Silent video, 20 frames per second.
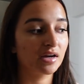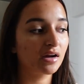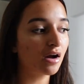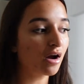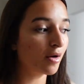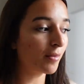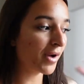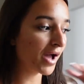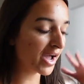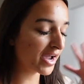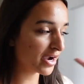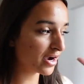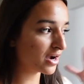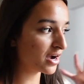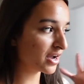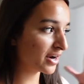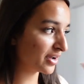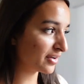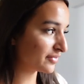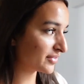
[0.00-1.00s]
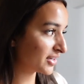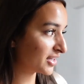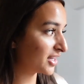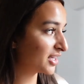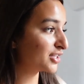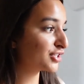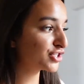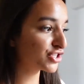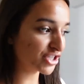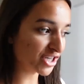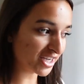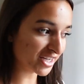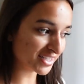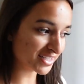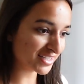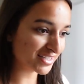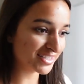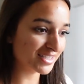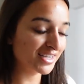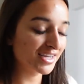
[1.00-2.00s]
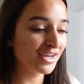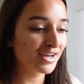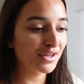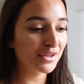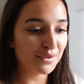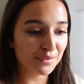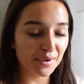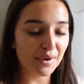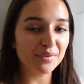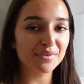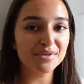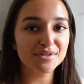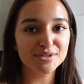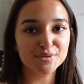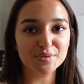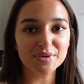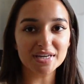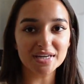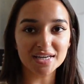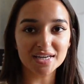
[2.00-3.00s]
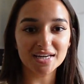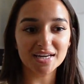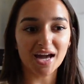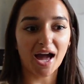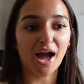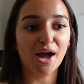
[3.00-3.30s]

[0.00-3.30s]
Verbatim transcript: oh my god, I feel like shit throughout this week,